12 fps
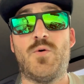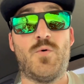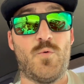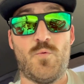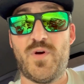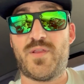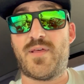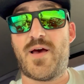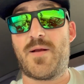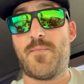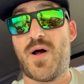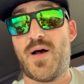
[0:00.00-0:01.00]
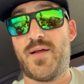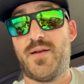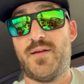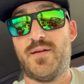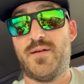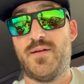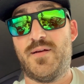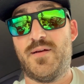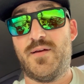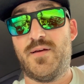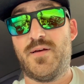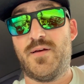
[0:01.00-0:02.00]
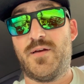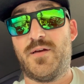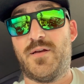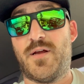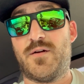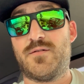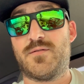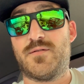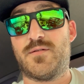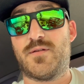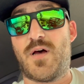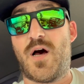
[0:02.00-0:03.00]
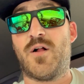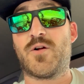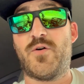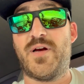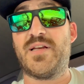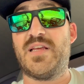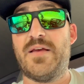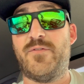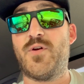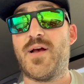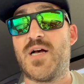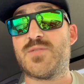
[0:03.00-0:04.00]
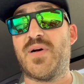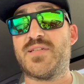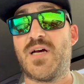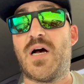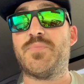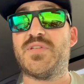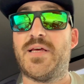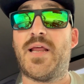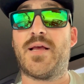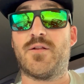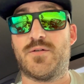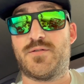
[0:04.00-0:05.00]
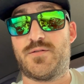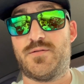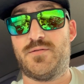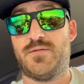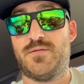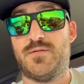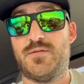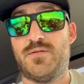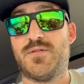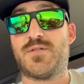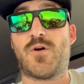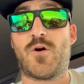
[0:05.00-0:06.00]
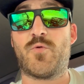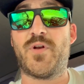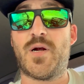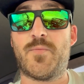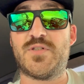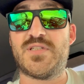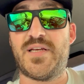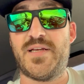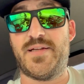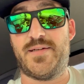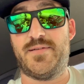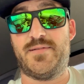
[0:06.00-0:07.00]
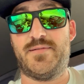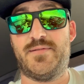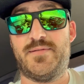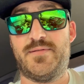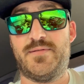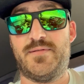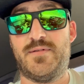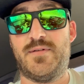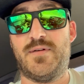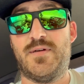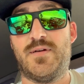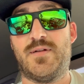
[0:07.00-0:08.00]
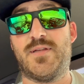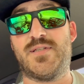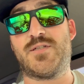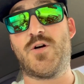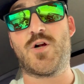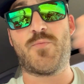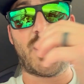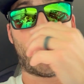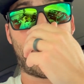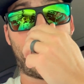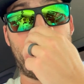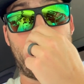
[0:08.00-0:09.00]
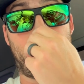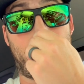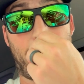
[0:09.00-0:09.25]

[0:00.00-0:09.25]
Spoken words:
With that in mind, I'll go ahead and give you guys my top 10 anglers. Starting with number 10. Let's talk about my man,